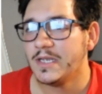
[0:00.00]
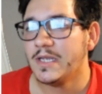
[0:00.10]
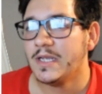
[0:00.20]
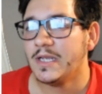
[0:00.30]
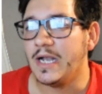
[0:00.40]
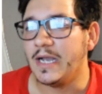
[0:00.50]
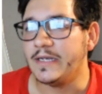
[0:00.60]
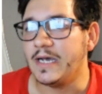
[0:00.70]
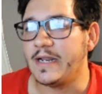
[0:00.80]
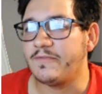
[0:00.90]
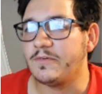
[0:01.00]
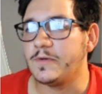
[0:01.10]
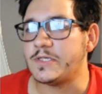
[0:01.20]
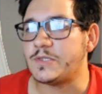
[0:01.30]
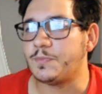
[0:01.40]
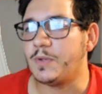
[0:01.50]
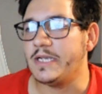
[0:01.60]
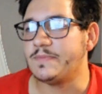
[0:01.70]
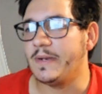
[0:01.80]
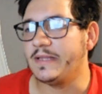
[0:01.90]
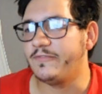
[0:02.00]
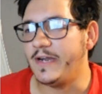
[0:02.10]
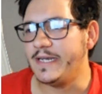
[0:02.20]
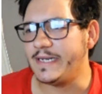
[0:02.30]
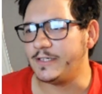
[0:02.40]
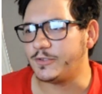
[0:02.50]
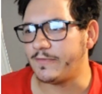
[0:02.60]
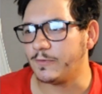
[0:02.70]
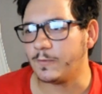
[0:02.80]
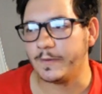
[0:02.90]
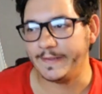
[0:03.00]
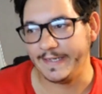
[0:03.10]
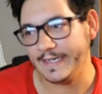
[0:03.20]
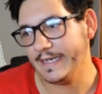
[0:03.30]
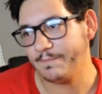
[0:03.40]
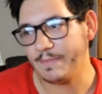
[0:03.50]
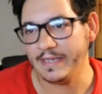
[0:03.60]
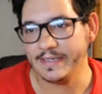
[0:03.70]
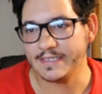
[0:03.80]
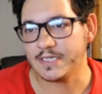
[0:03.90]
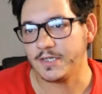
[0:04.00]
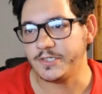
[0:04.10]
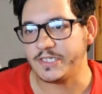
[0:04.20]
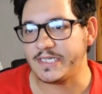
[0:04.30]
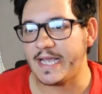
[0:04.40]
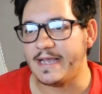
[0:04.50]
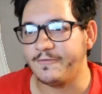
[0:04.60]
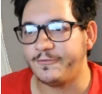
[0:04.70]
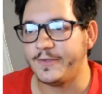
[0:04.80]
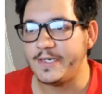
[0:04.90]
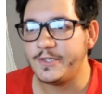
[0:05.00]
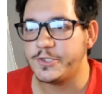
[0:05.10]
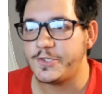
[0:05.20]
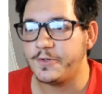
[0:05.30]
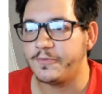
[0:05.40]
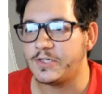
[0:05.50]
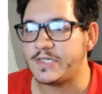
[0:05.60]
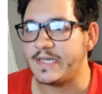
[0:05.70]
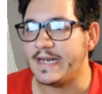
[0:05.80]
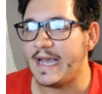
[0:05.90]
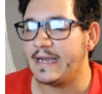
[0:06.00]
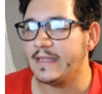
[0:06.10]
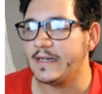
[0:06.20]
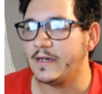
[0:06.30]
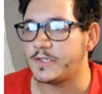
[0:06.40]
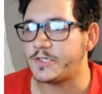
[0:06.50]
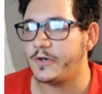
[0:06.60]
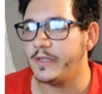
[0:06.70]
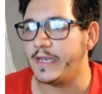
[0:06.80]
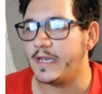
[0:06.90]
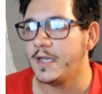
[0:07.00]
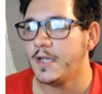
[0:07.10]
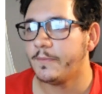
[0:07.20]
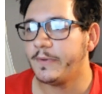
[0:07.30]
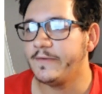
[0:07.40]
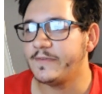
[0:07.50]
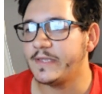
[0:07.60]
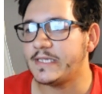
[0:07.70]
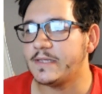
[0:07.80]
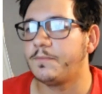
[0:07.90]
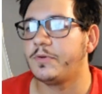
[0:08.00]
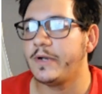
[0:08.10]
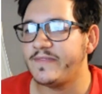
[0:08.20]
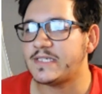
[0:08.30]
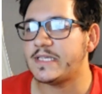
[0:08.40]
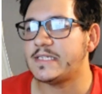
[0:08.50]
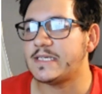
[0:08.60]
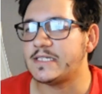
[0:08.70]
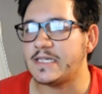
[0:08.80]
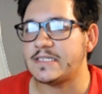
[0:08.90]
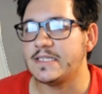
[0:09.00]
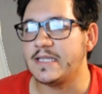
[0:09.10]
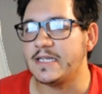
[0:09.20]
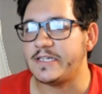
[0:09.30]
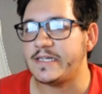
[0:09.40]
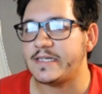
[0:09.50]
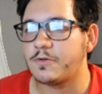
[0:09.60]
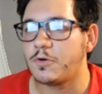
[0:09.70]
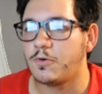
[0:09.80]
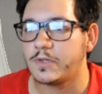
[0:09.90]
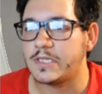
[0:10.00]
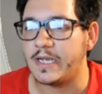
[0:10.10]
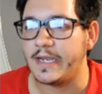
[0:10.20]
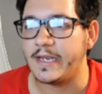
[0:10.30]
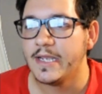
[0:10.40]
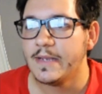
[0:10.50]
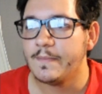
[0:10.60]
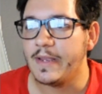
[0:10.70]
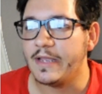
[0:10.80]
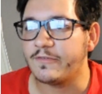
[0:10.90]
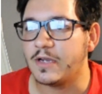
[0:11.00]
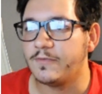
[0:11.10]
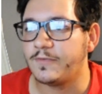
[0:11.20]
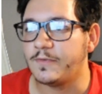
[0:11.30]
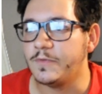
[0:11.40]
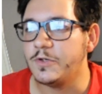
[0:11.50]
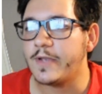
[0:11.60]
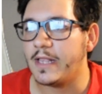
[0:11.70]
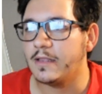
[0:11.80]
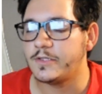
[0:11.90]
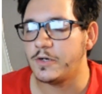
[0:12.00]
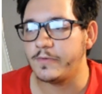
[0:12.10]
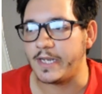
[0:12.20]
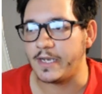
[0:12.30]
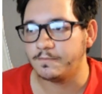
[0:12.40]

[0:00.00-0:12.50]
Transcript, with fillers: Uh, not everyone is surprised by the finding, Trevor Worthy, a paleontologist at Flinders University in Adelaide, Australia, previously, previously suggested that G. delcourti may have come from New Caledonia.